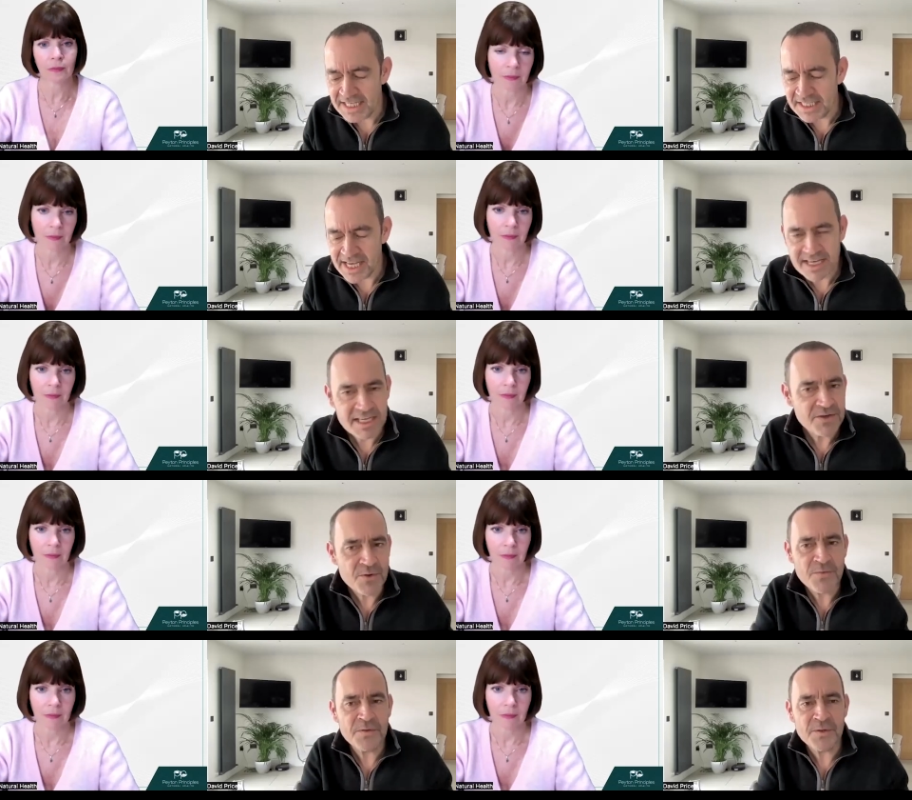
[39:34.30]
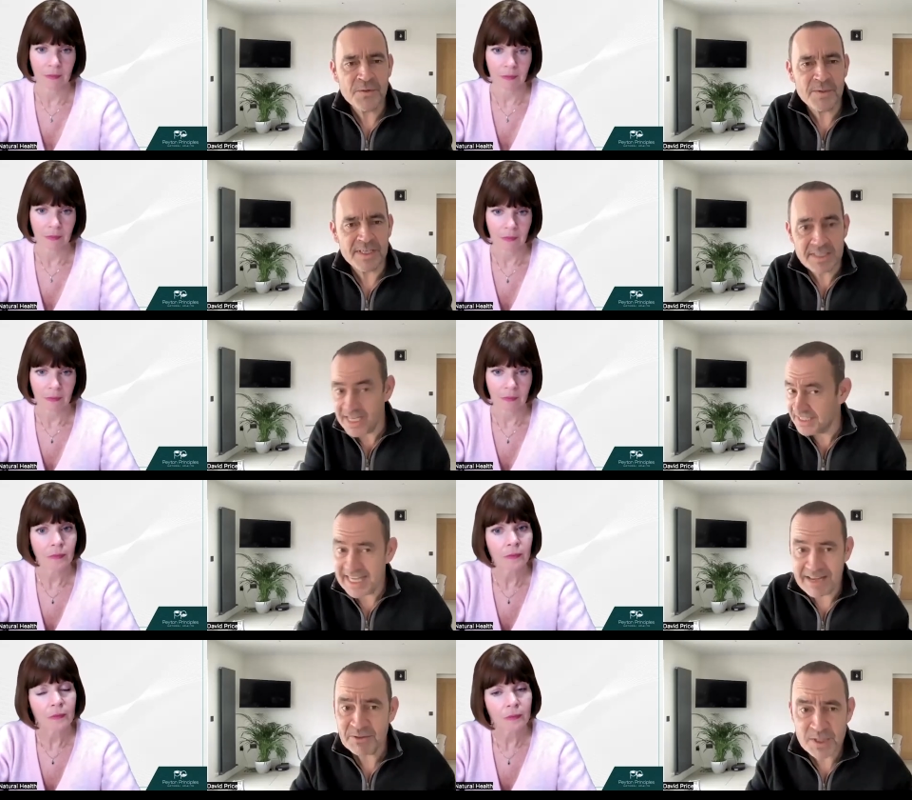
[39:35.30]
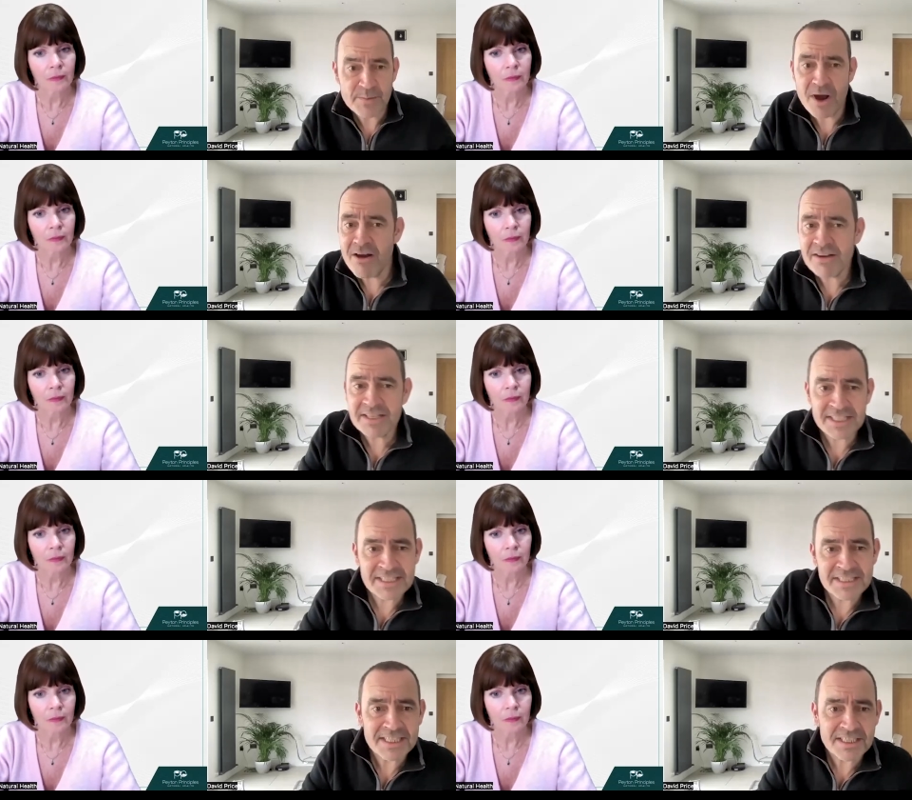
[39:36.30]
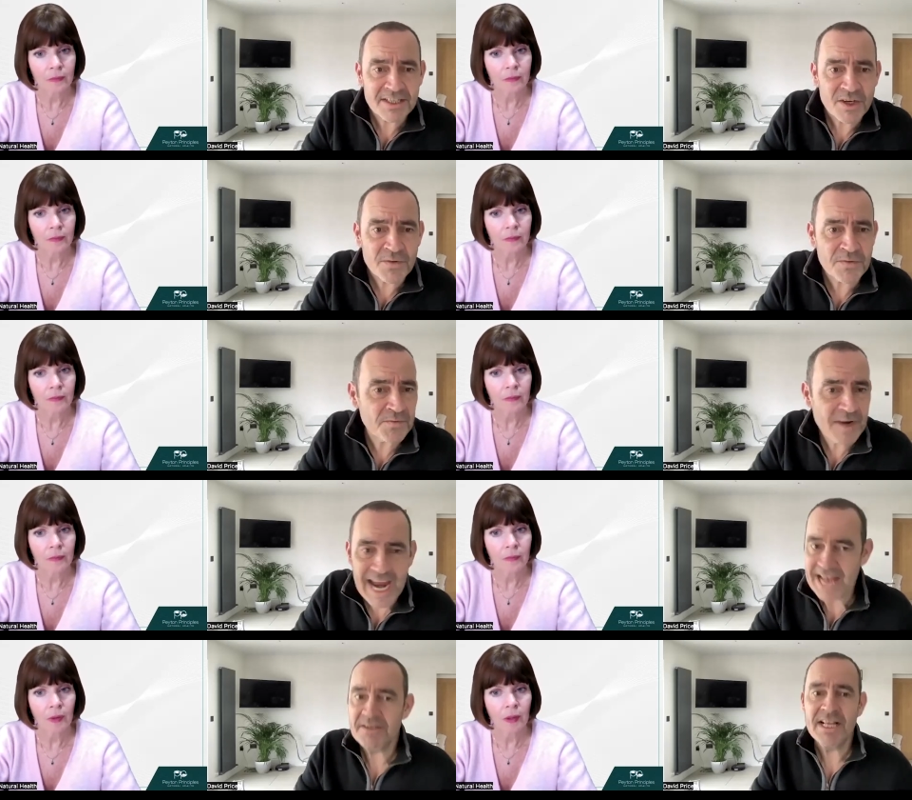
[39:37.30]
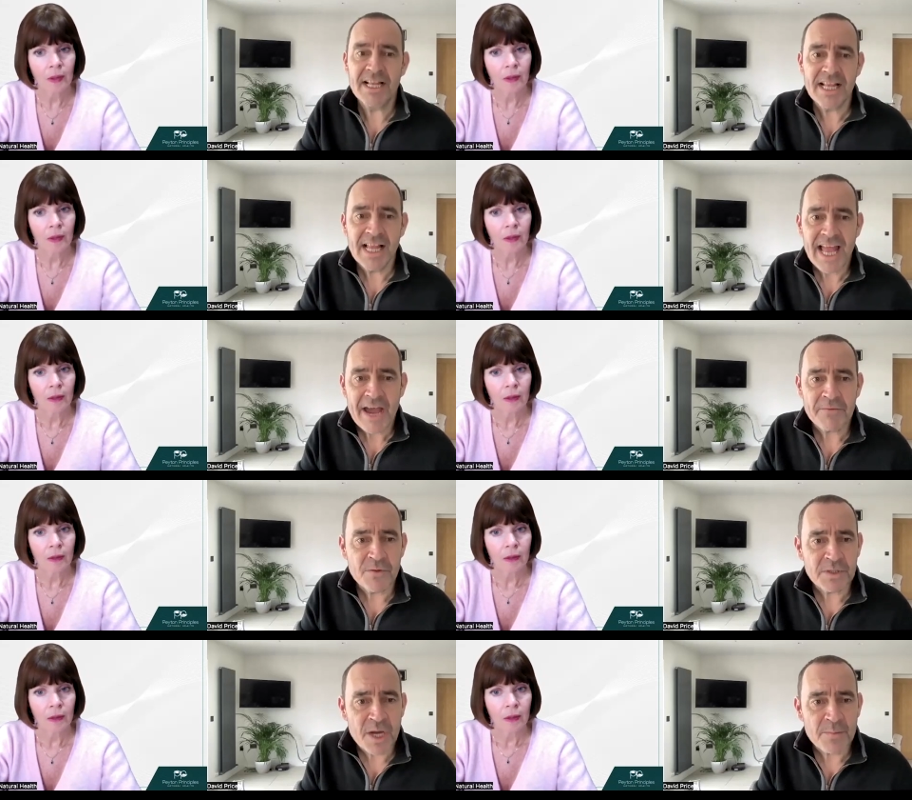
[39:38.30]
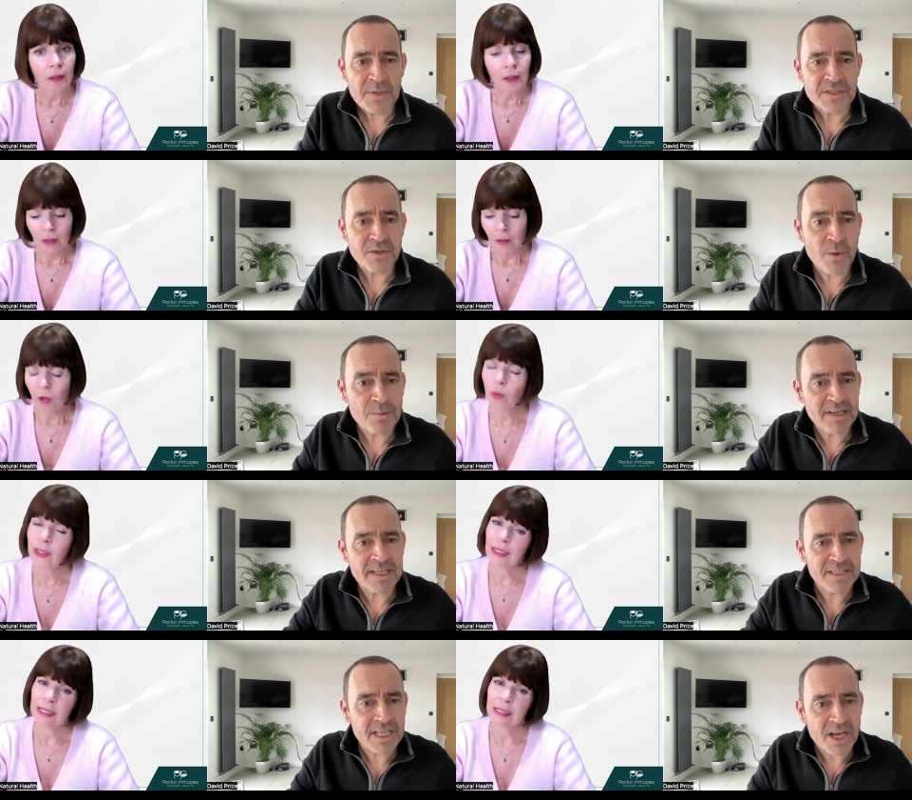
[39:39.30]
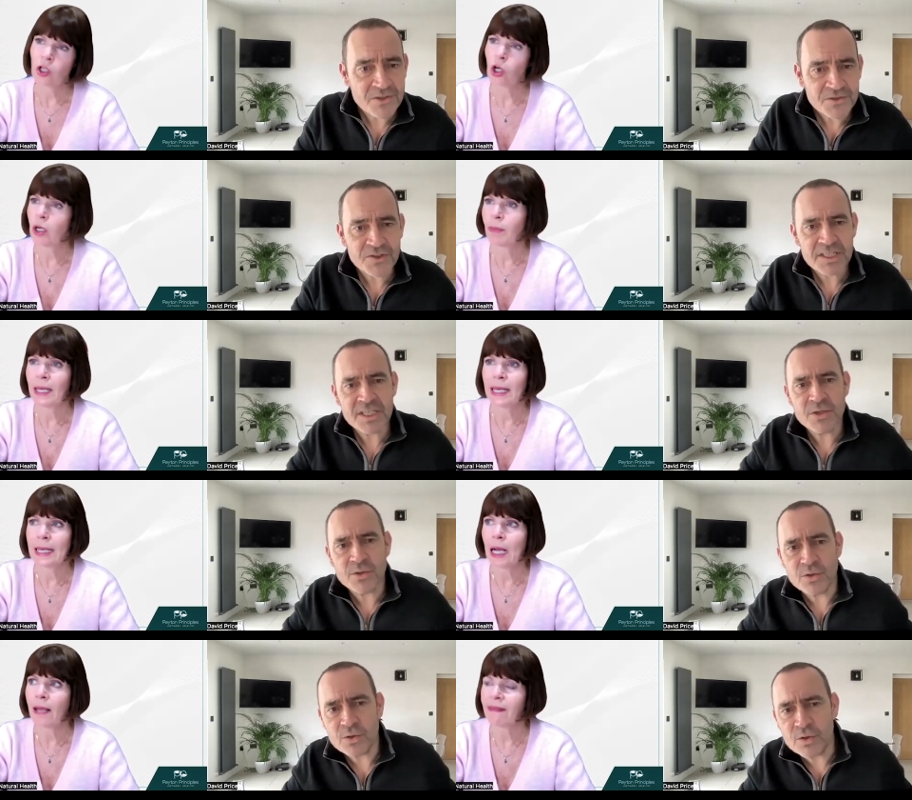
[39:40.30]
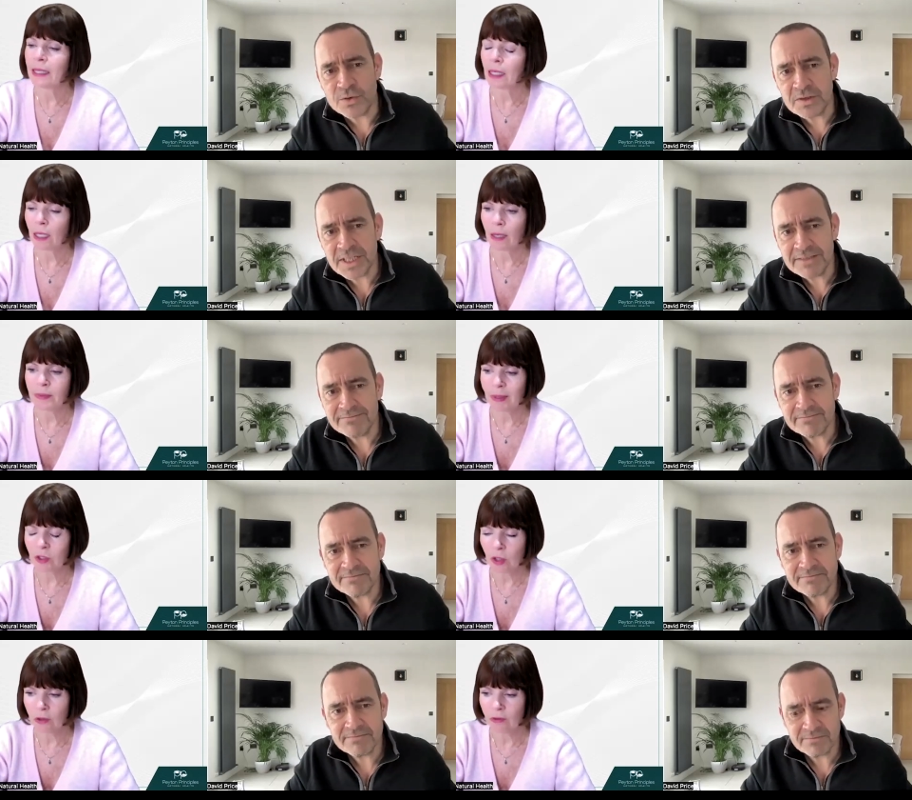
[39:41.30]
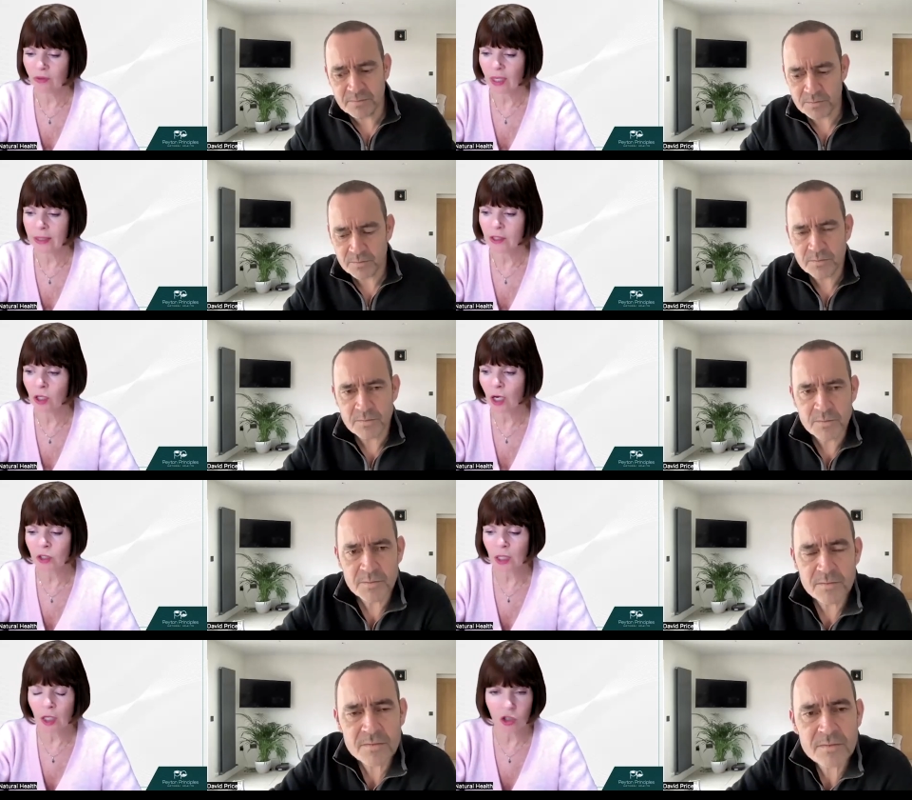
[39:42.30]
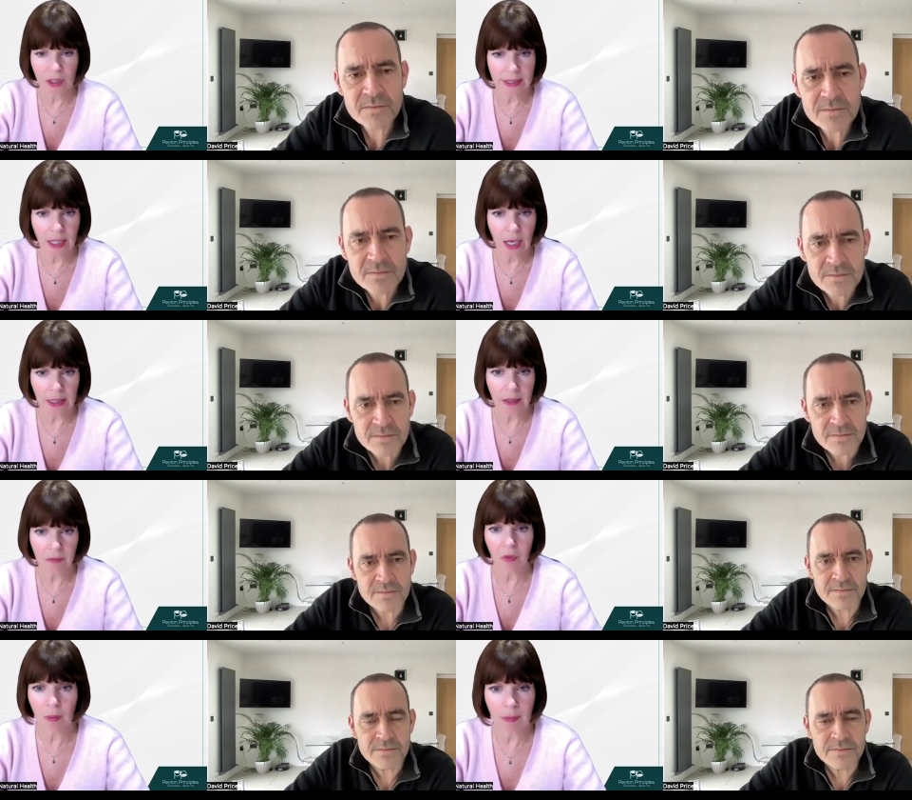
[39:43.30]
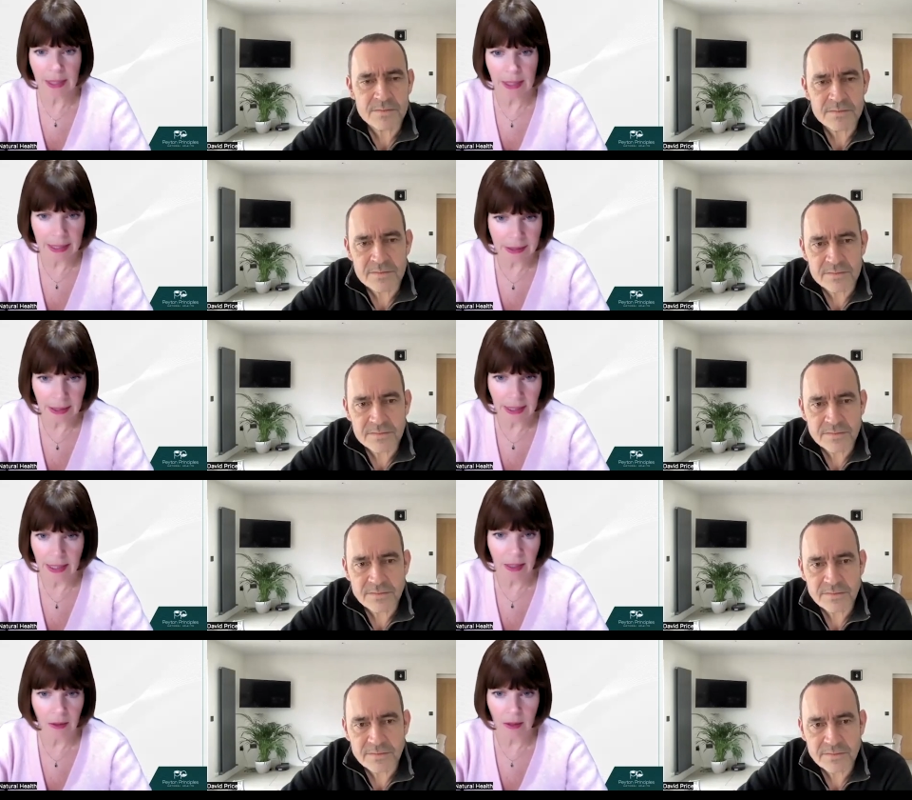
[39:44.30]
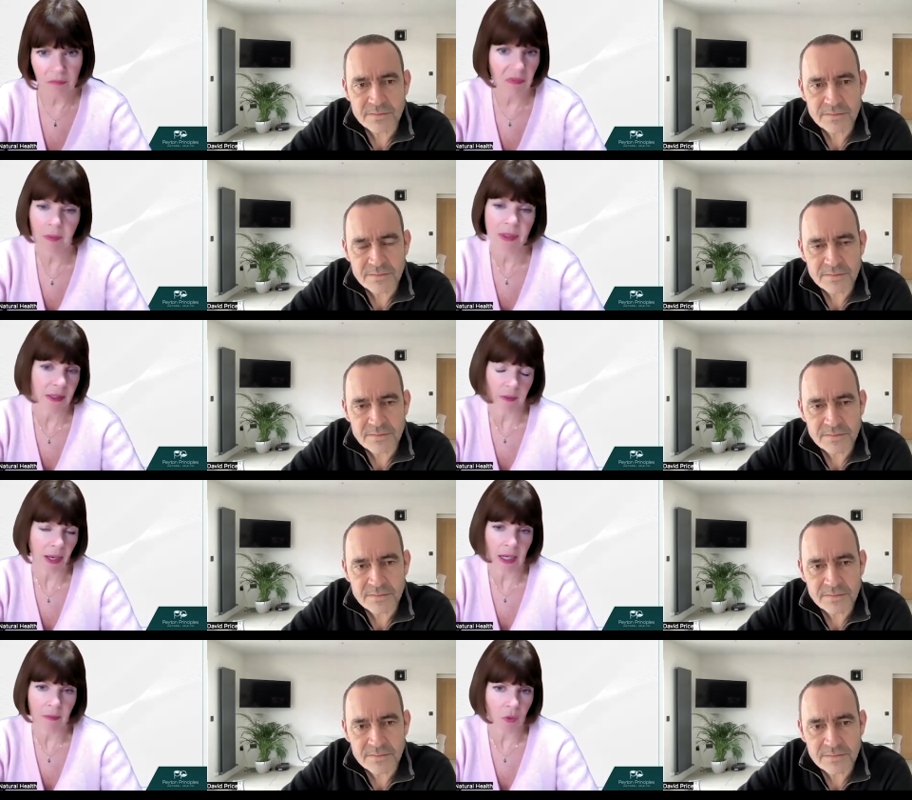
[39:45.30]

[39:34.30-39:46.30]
Speaker 1: is that, in your view, is that down to the marketing of how food companies operate in it's the
Speaker 2: country? be. I think it comes back to a lot of things. You go to countries like probably Italy, other maybe Spain,